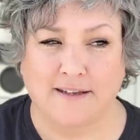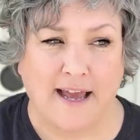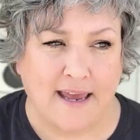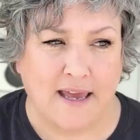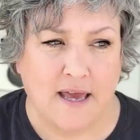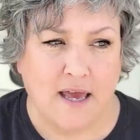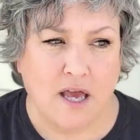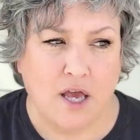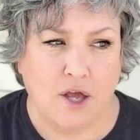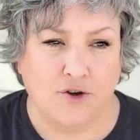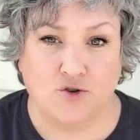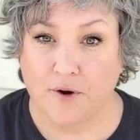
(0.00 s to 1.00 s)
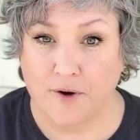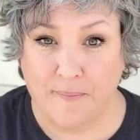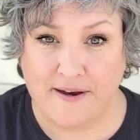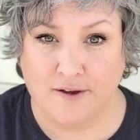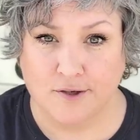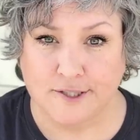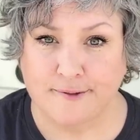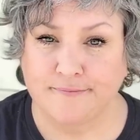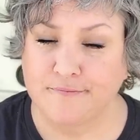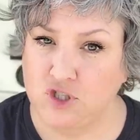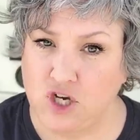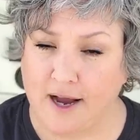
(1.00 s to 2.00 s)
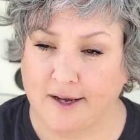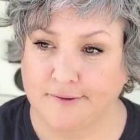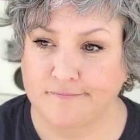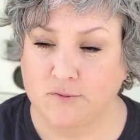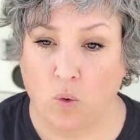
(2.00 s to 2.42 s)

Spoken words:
like Trona Pinnacles, check,